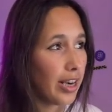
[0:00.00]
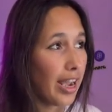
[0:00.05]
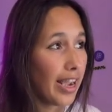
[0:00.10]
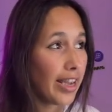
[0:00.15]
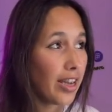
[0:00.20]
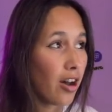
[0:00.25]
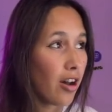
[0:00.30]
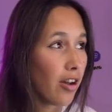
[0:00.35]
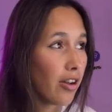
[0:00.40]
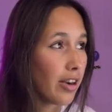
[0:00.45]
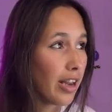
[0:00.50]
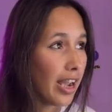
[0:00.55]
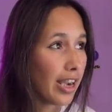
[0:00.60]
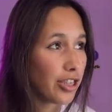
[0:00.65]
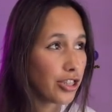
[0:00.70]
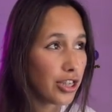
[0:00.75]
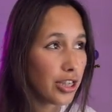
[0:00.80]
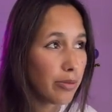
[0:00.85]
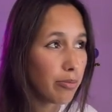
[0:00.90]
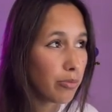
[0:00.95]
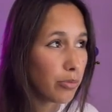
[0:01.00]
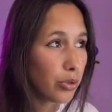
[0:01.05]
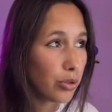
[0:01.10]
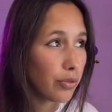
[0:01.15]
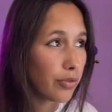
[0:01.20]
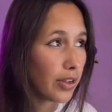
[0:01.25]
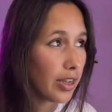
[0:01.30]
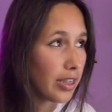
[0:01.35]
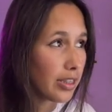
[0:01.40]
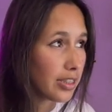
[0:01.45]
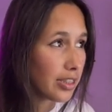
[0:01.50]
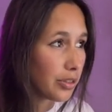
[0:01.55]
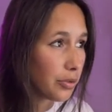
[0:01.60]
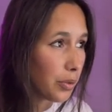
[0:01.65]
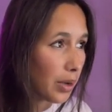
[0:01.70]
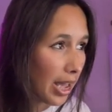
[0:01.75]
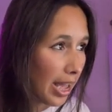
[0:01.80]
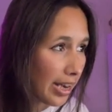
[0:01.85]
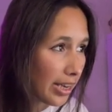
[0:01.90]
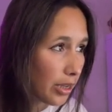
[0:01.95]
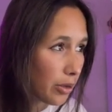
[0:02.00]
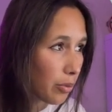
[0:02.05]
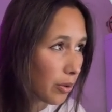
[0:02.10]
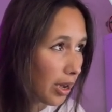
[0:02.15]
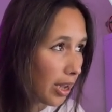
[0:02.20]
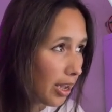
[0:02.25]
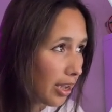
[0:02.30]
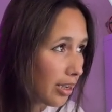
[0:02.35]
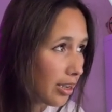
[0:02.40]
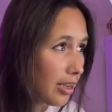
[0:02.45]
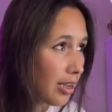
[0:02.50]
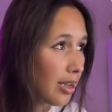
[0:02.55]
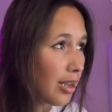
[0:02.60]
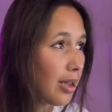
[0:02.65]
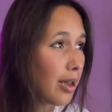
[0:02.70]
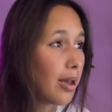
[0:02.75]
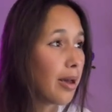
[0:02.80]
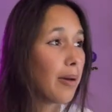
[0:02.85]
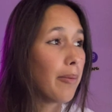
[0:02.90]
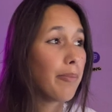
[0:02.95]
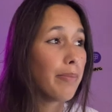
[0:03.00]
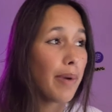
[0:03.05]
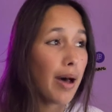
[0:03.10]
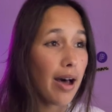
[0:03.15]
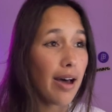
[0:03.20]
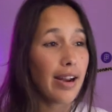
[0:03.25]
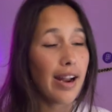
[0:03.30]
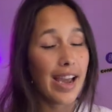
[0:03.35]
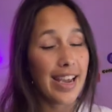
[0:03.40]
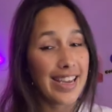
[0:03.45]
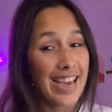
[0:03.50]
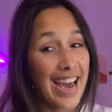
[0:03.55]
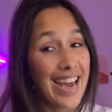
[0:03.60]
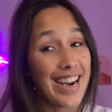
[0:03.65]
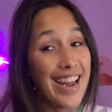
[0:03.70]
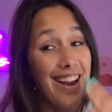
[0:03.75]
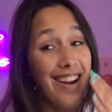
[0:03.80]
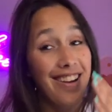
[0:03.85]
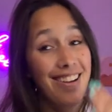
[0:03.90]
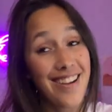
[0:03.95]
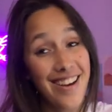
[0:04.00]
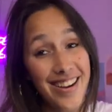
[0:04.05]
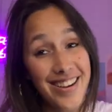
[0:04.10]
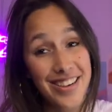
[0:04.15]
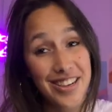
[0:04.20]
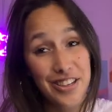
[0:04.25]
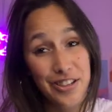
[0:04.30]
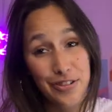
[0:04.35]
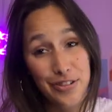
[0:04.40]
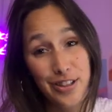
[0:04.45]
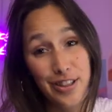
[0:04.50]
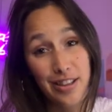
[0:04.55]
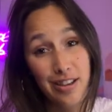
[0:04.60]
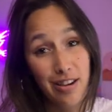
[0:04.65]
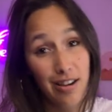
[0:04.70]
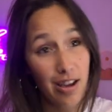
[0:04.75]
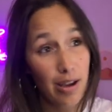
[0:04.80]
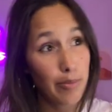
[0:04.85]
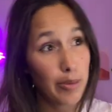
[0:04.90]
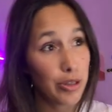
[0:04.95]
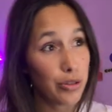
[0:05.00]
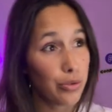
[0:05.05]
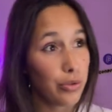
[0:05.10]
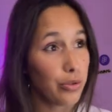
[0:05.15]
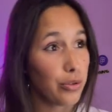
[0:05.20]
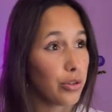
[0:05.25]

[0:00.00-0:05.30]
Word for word: I can't actually move it to anywhere, but I can align it using the alignment tool.